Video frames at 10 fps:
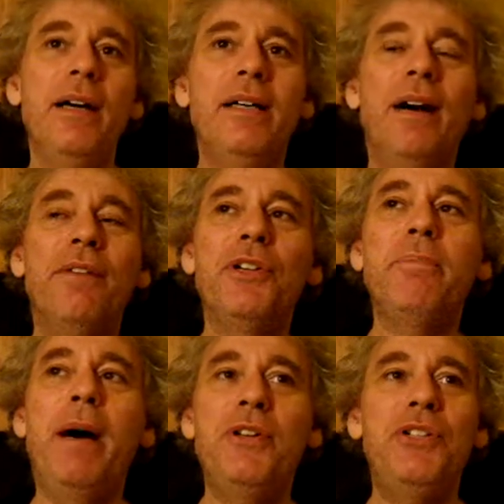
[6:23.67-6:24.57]

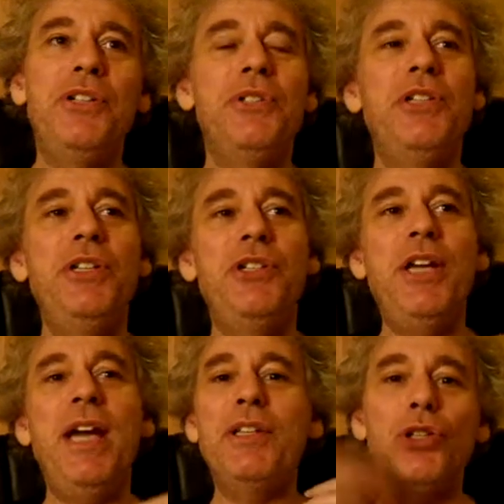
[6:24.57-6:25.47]
covered by she's she
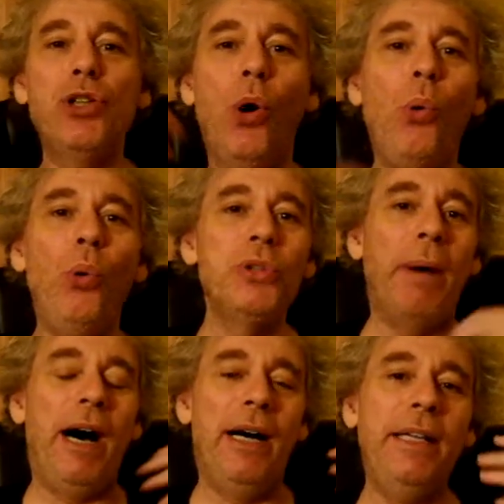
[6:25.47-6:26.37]
she had this gold
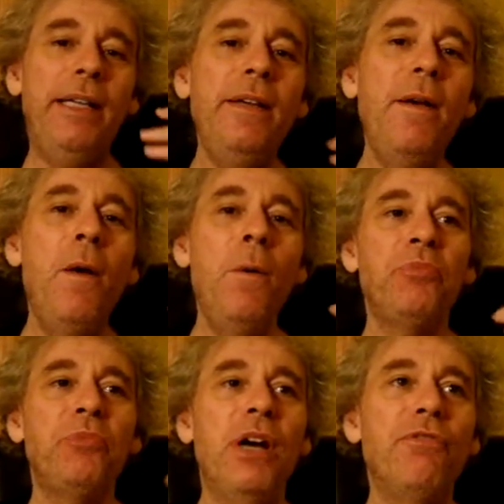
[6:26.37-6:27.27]
body
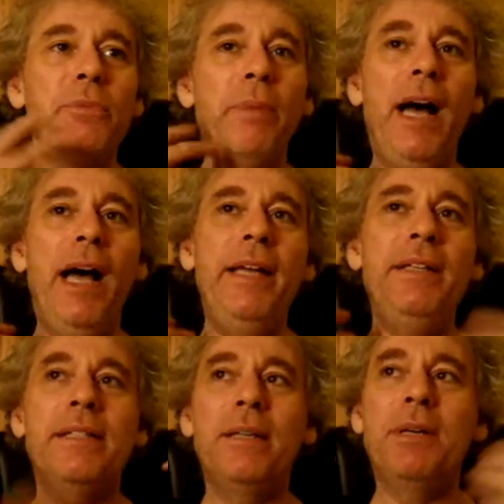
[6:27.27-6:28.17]
covered by some